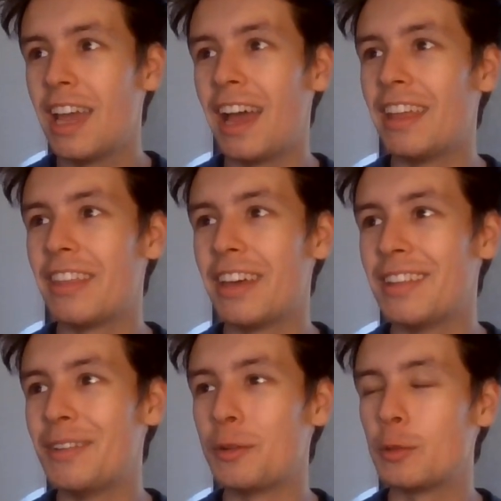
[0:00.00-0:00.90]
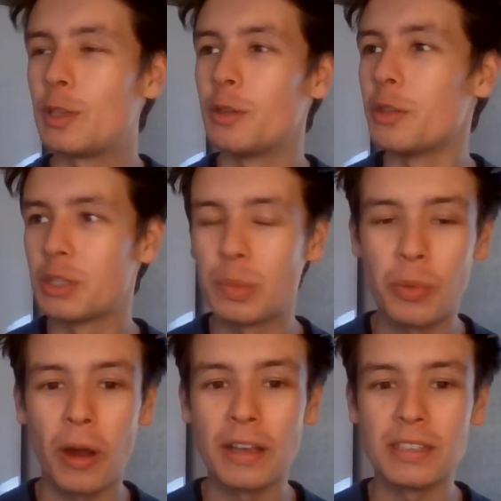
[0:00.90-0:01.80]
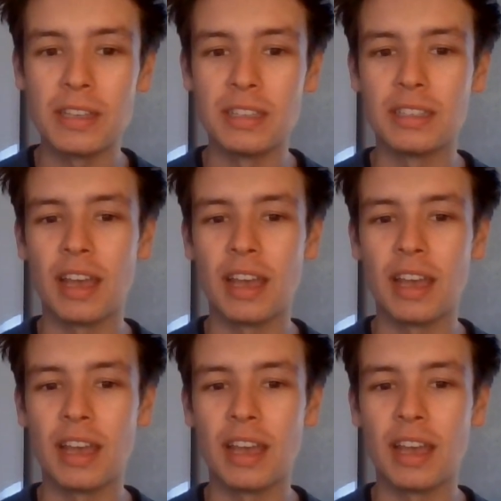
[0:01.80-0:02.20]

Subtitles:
and then also the surprises